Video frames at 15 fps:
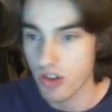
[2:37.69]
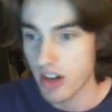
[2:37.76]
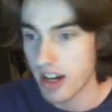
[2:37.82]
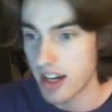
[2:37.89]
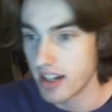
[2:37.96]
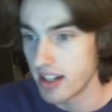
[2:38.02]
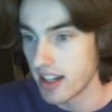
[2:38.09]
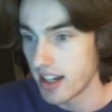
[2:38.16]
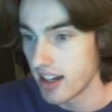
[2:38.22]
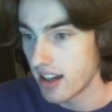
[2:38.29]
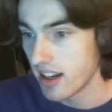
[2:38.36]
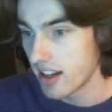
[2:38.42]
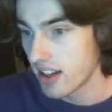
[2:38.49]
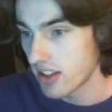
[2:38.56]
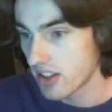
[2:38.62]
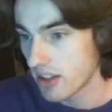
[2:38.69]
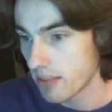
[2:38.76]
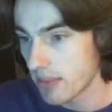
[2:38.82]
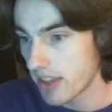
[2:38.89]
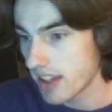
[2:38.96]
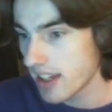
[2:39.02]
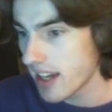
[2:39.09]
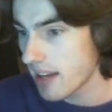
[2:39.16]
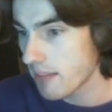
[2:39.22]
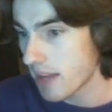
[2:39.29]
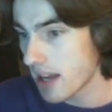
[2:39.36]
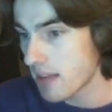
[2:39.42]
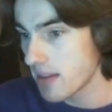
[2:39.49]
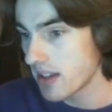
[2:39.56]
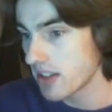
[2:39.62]
dry indeed. So I'm thinking
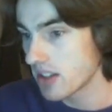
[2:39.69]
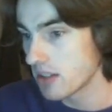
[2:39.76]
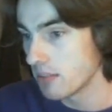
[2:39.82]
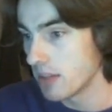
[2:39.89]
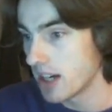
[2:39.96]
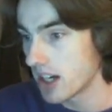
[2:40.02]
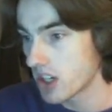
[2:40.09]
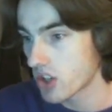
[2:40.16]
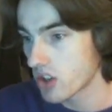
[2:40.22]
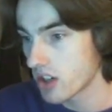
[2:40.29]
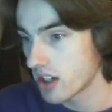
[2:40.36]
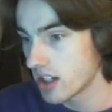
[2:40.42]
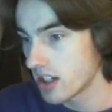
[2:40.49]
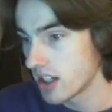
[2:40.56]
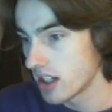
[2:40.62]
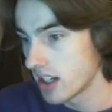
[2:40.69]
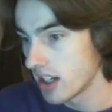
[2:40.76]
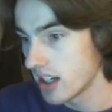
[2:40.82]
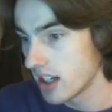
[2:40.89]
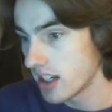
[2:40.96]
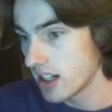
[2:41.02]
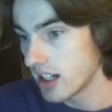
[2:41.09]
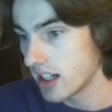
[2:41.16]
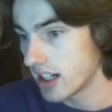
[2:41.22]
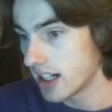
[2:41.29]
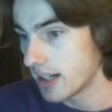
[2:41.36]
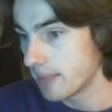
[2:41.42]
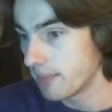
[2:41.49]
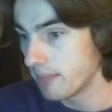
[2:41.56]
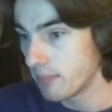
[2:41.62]
maybe Sumatra,
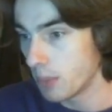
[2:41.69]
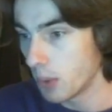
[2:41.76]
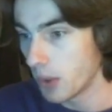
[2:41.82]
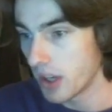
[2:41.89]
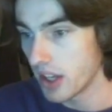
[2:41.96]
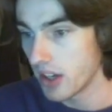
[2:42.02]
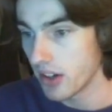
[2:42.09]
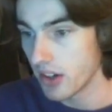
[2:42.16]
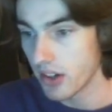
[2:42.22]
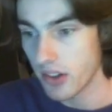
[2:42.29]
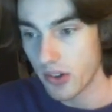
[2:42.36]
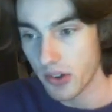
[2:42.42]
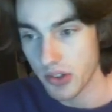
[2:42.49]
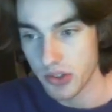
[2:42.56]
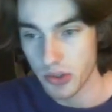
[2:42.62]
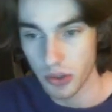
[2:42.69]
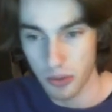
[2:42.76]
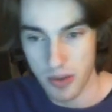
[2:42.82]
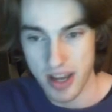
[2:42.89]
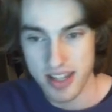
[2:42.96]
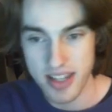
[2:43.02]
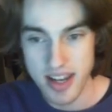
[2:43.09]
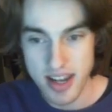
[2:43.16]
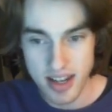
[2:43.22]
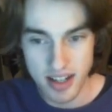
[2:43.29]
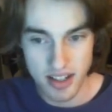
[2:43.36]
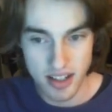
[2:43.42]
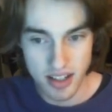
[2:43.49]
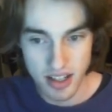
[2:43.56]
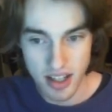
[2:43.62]
Borneo, or Sulawesi
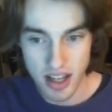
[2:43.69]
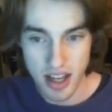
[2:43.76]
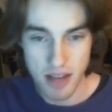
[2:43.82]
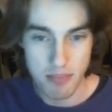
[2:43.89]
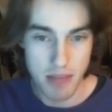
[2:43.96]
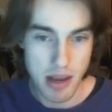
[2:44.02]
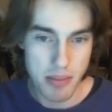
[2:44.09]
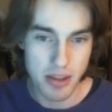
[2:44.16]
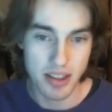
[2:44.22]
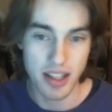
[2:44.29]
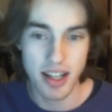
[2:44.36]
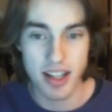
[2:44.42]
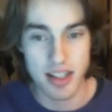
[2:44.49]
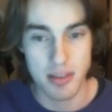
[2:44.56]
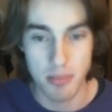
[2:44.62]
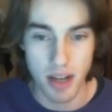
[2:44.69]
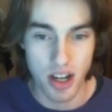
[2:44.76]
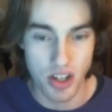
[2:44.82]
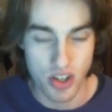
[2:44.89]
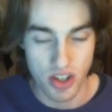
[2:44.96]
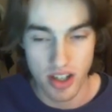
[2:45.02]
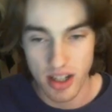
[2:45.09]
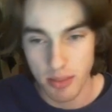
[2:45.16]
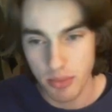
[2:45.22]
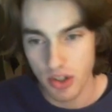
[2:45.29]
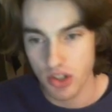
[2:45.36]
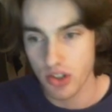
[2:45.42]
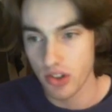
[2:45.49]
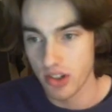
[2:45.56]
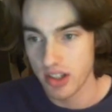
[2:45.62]
here. Maybe leaning Sumatra, I'm
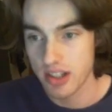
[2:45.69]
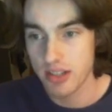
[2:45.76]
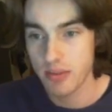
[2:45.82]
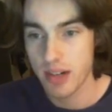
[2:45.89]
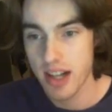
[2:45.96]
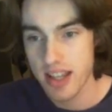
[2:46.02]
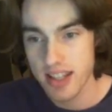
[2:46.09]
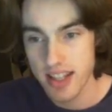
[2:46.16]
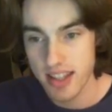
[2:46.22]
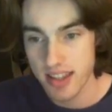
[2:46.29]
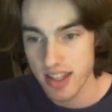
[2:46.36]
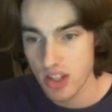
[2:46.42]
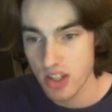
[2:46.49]
not sure. When I see it